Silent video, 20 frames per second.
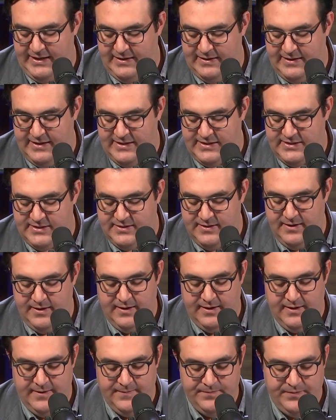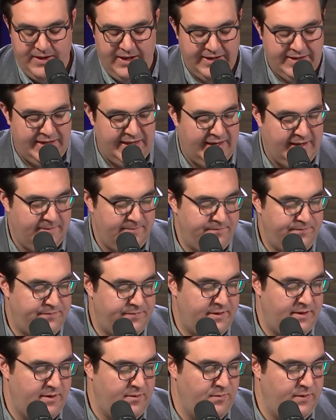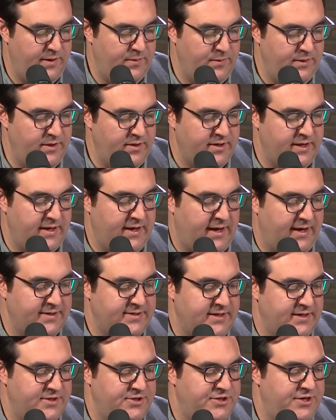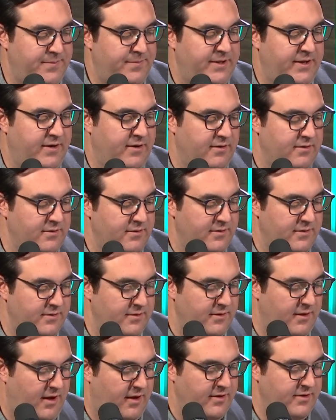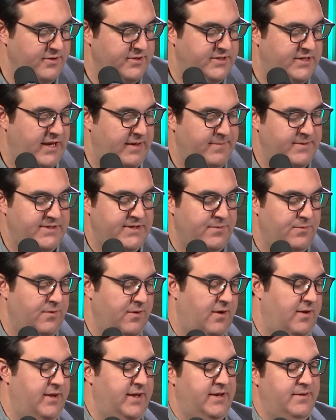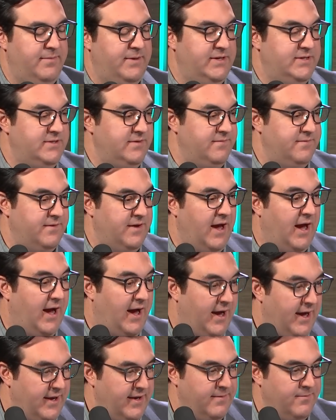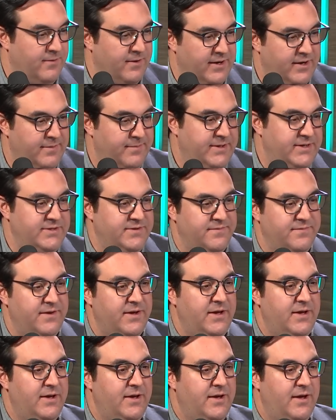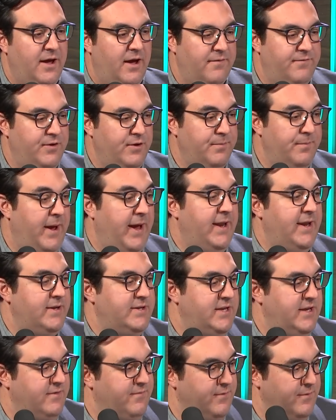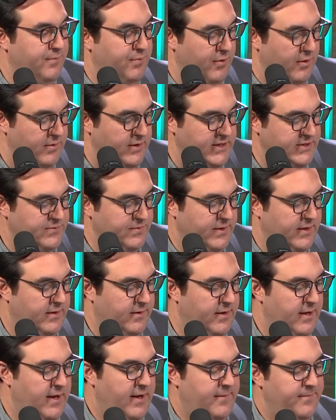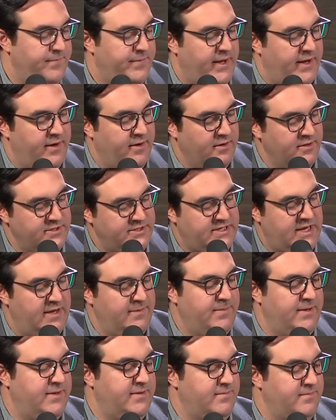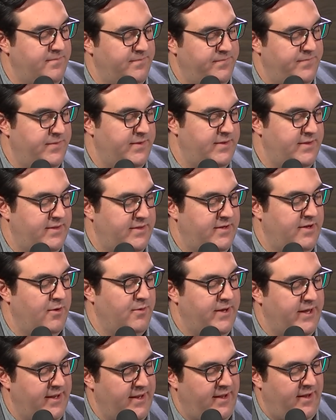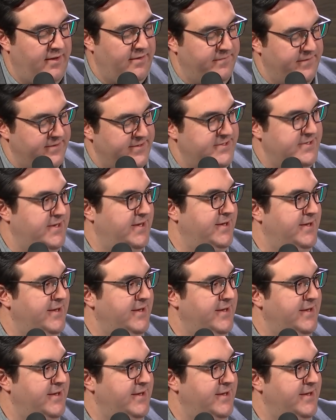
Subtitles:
this, again, we look at Hassan Shibley, her lawyer statements that we're all enemies of God and we're enemies of humanity if we're pro-Israel. And her statement, go kill all of us.